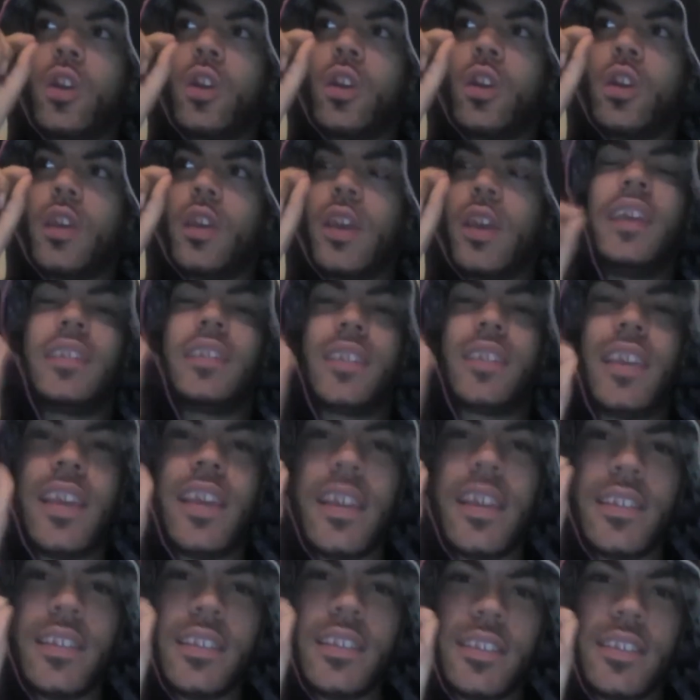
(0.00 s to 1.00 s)
it is
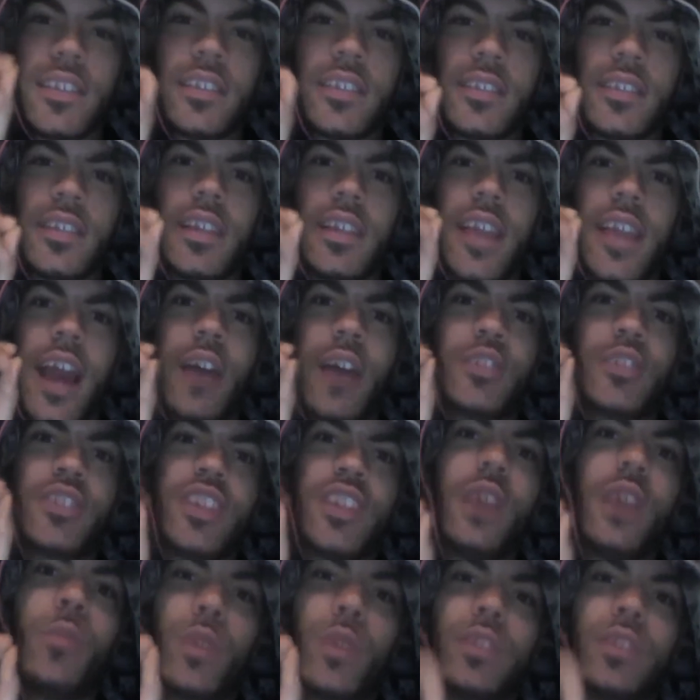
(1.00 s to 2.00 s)
easy to see how
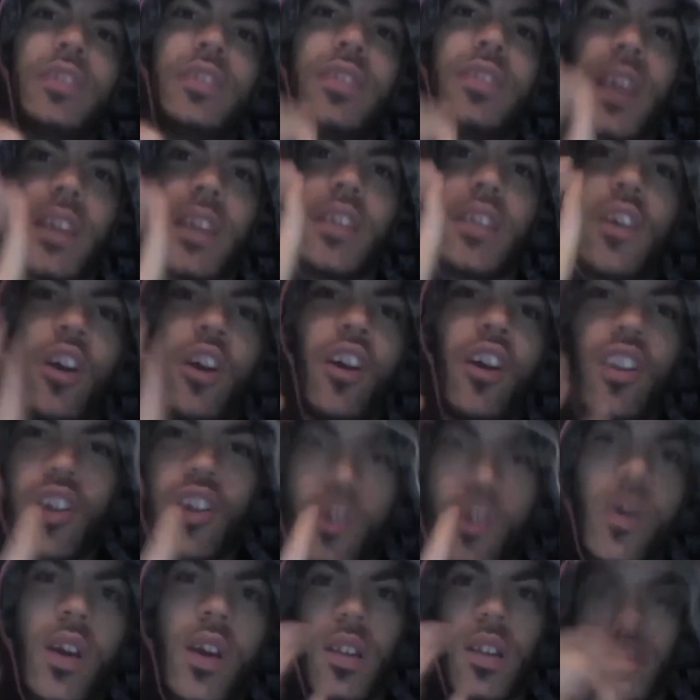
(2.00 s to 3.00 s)
someone said Hollow
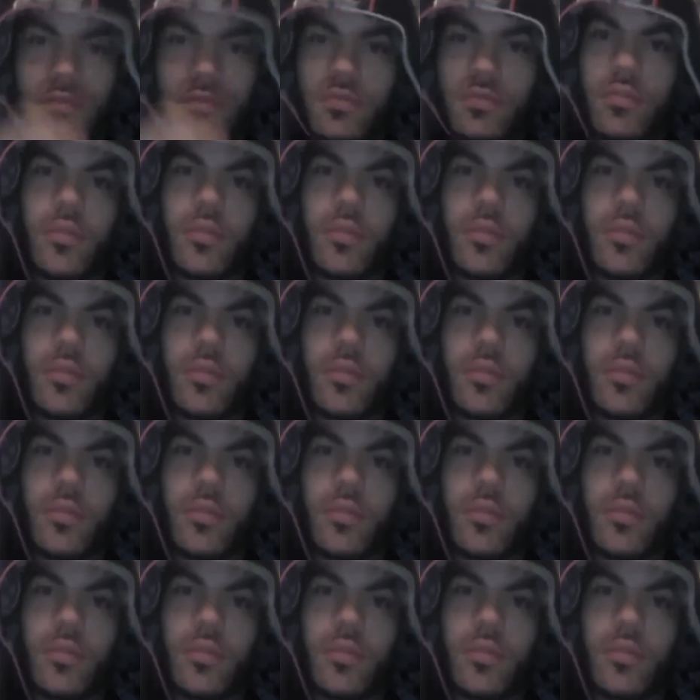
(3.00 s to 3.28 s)
won.